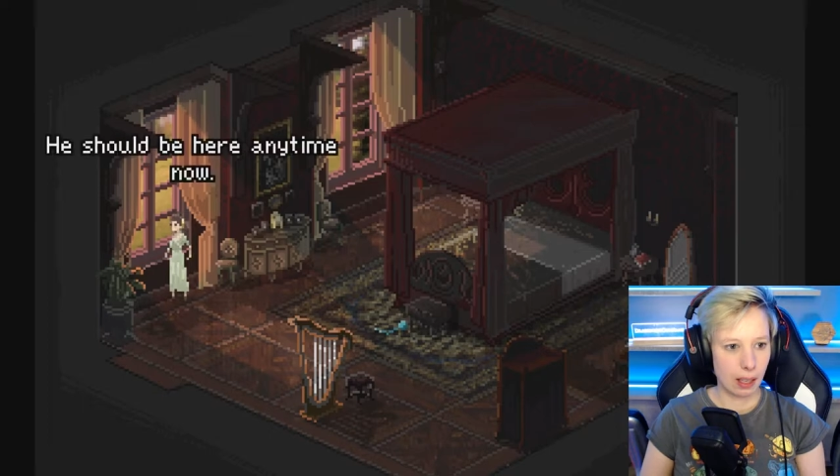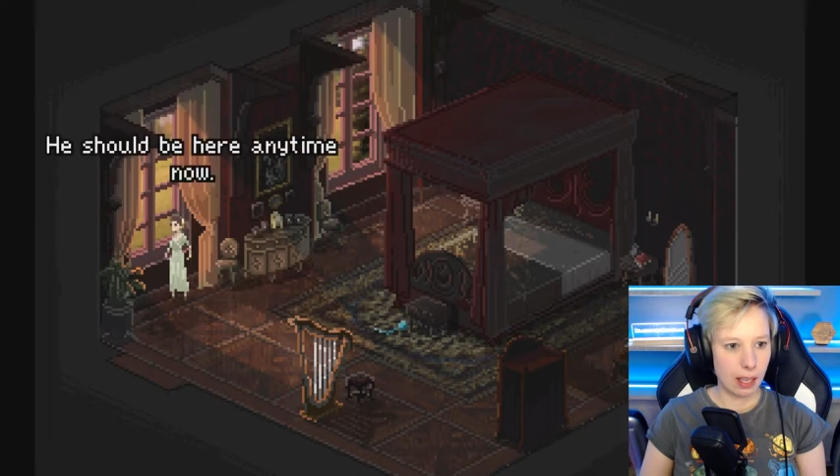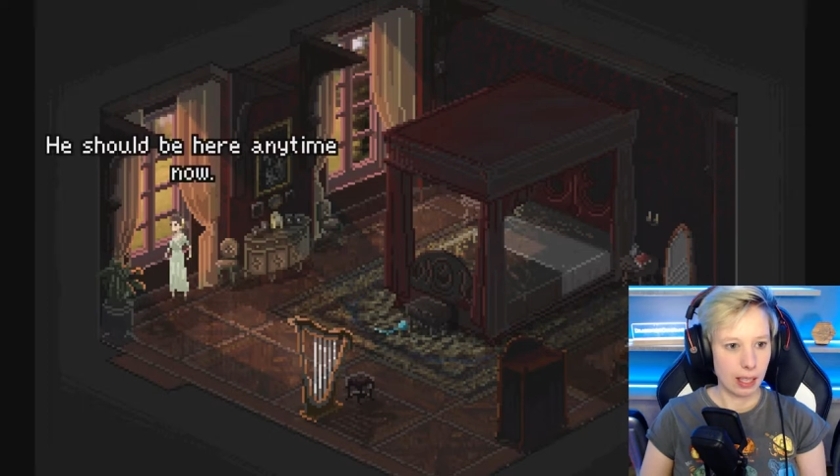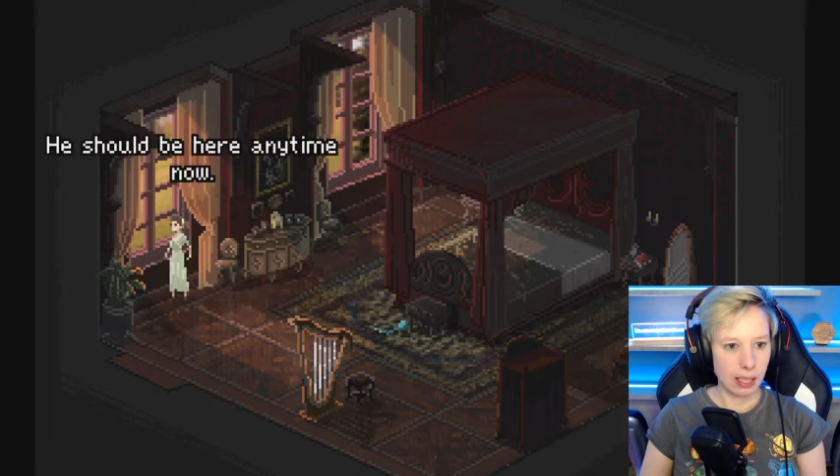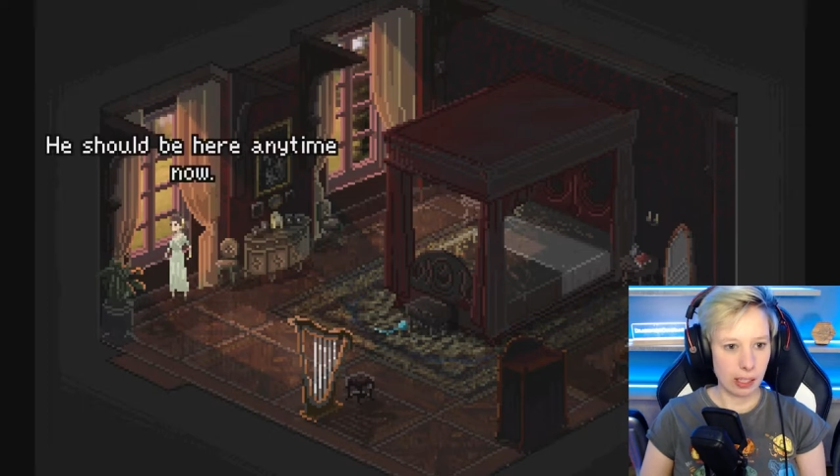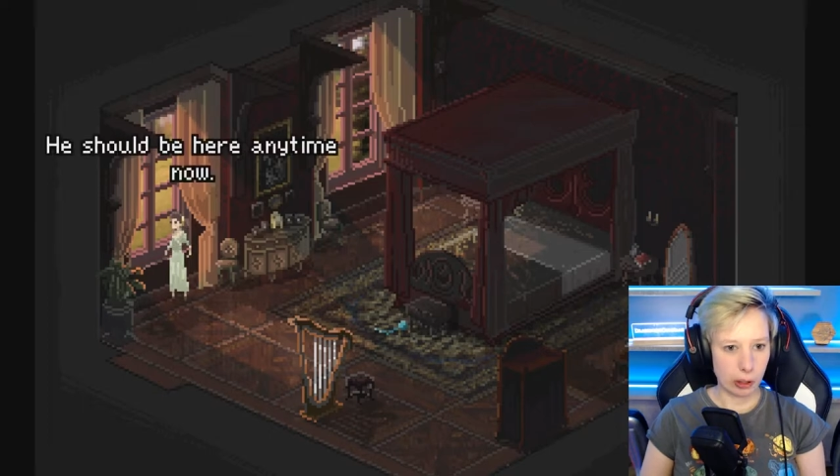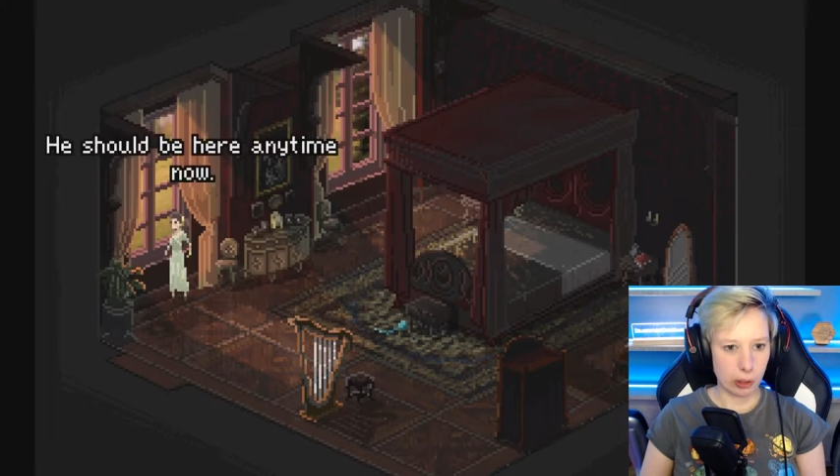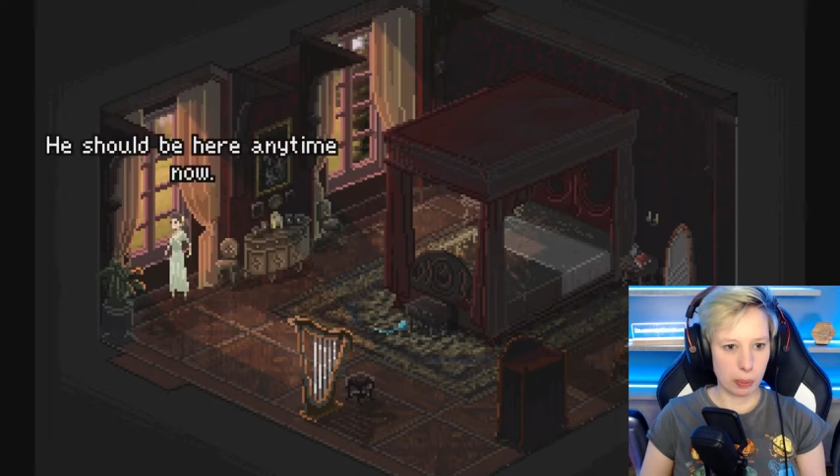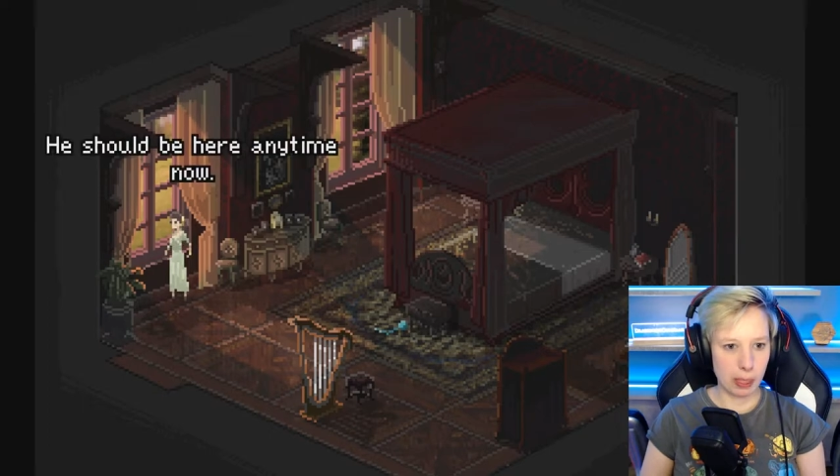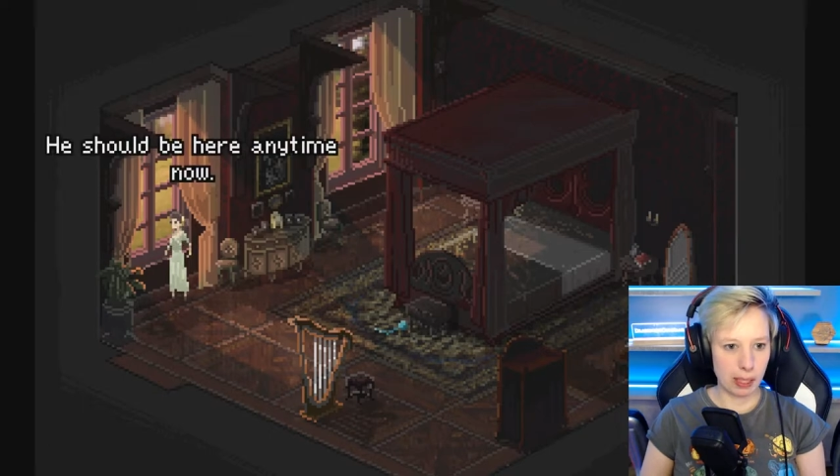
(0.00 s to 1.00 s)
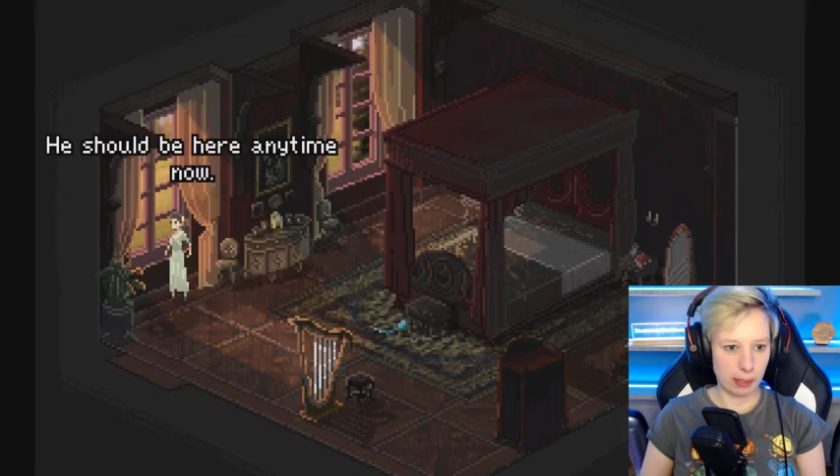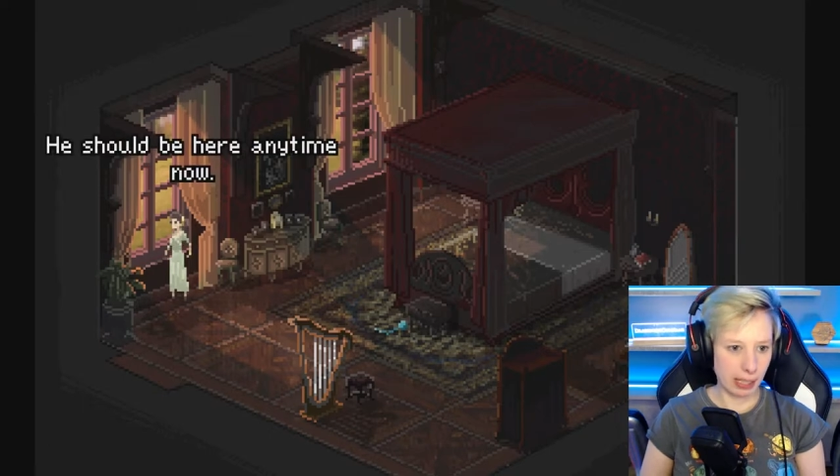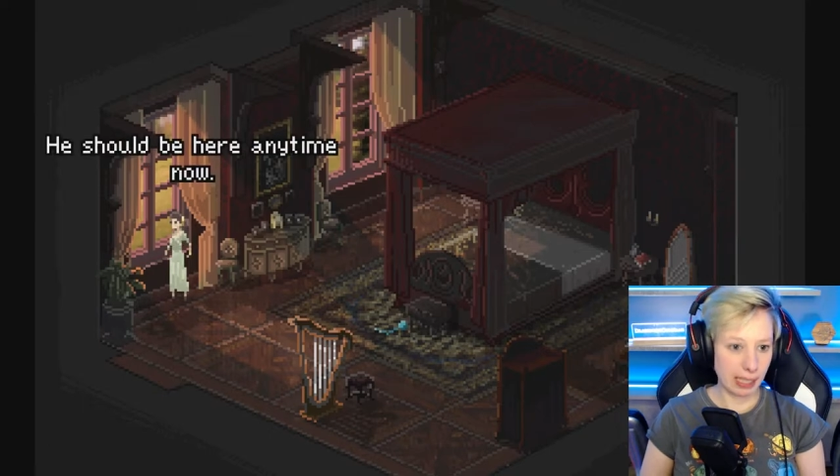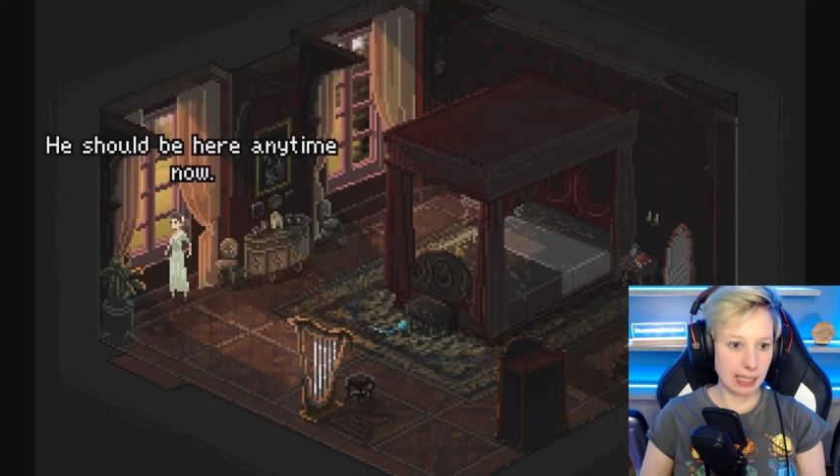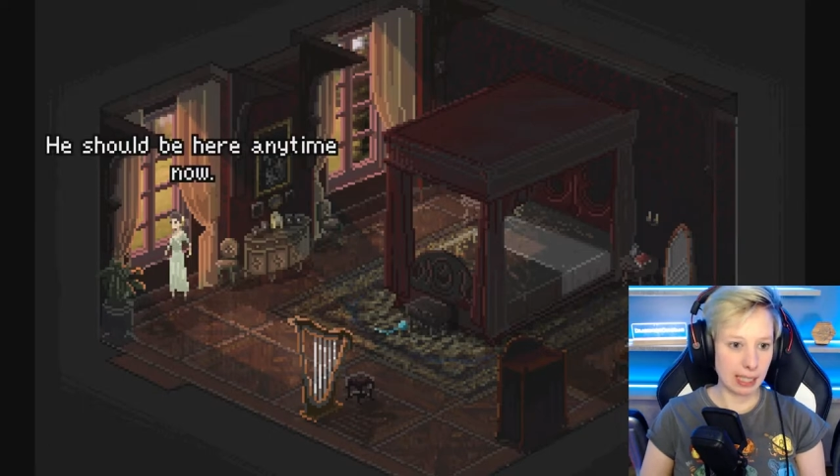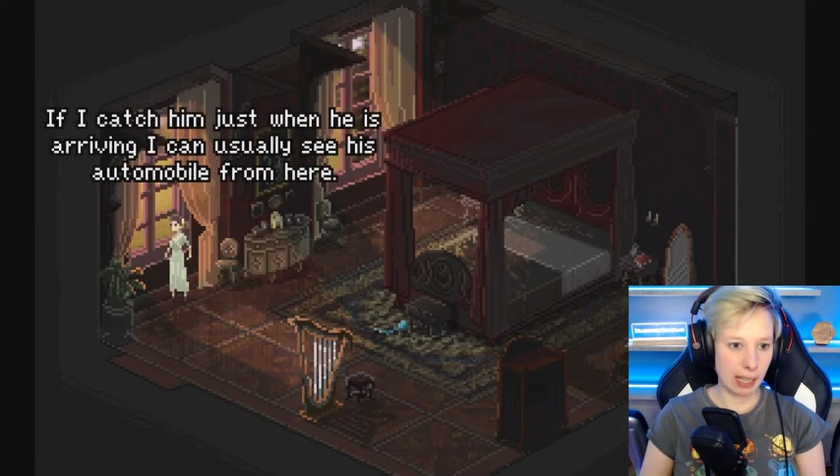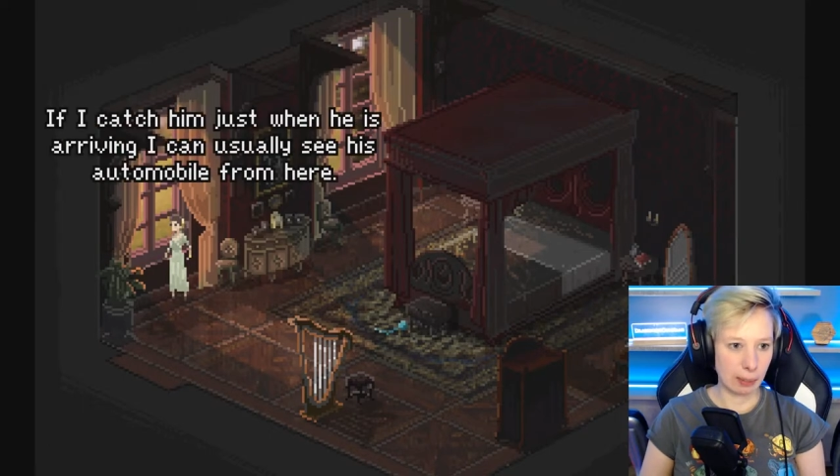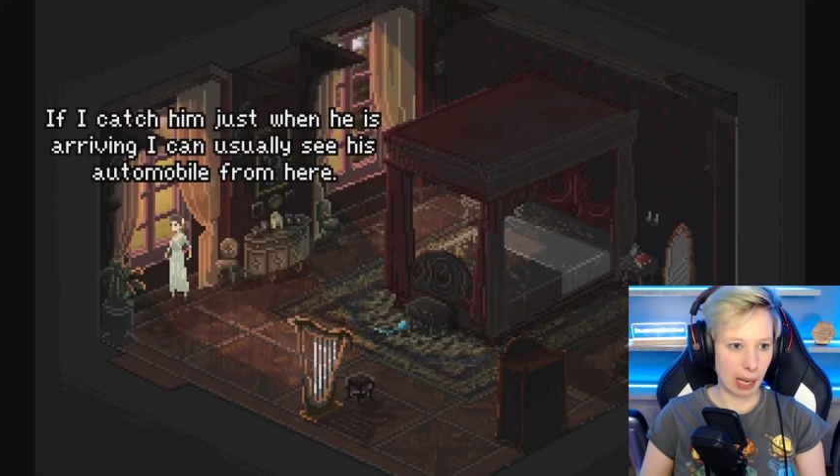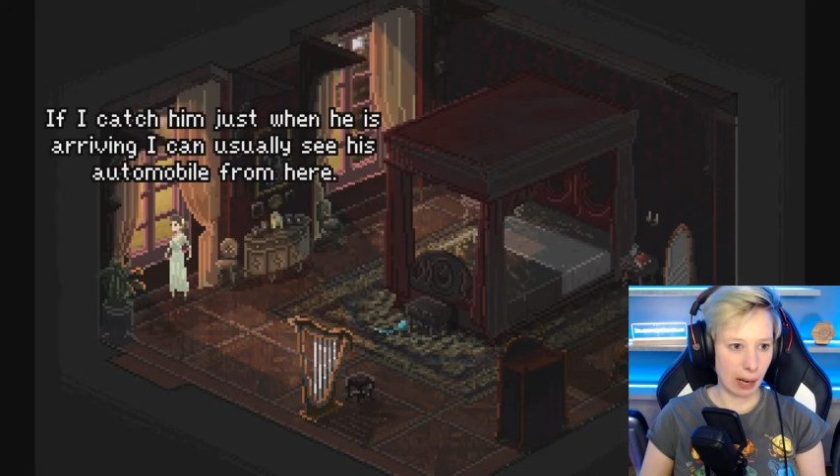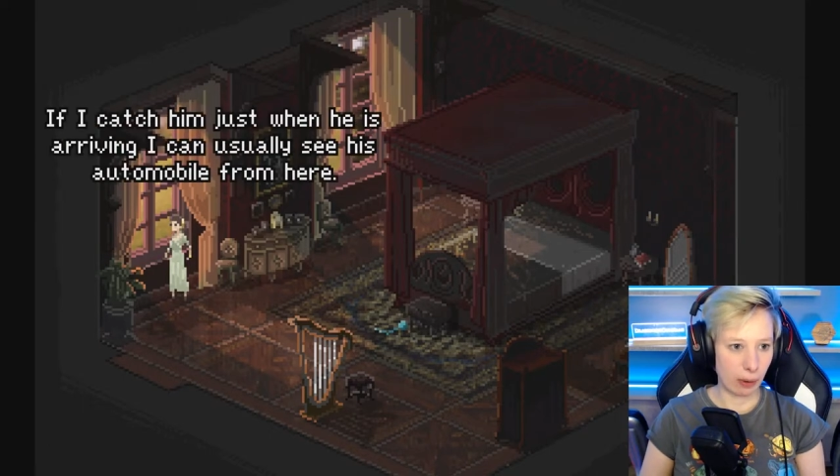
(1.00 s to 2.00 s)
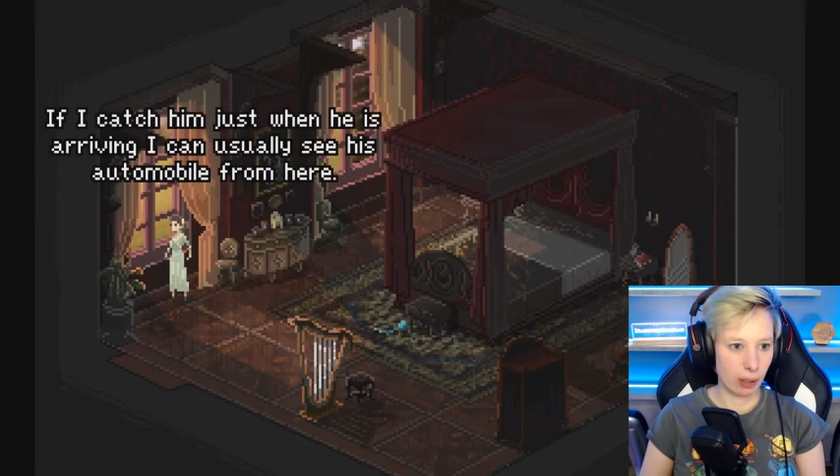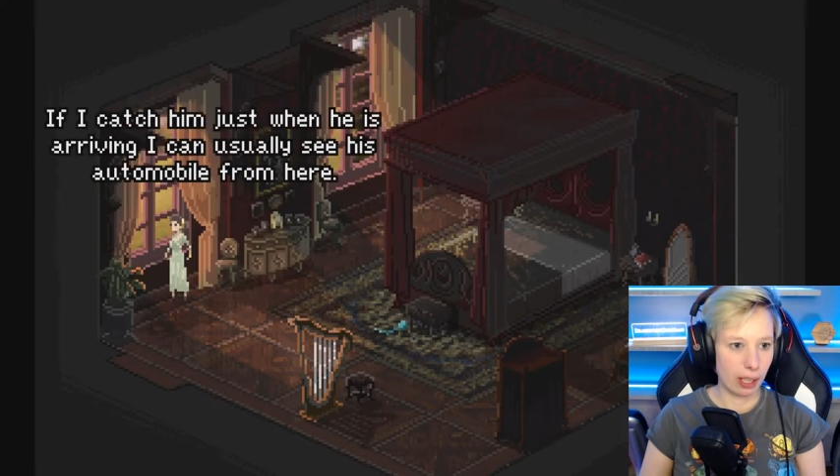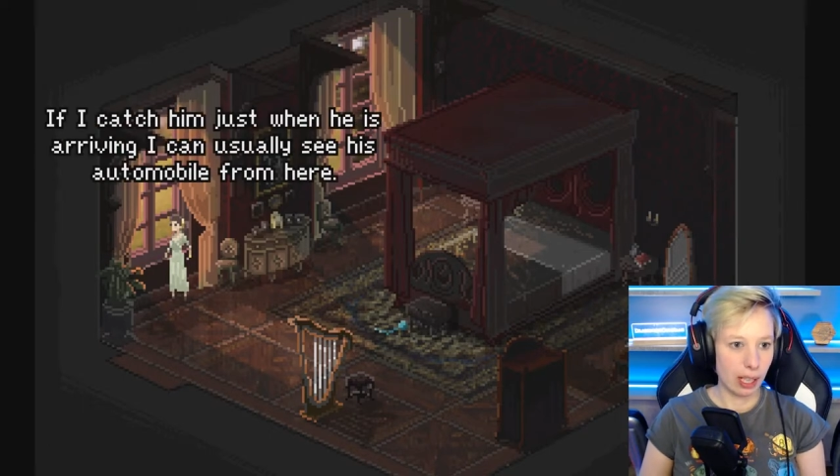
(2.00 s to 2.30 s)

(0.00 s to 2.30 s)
He should be here any time now.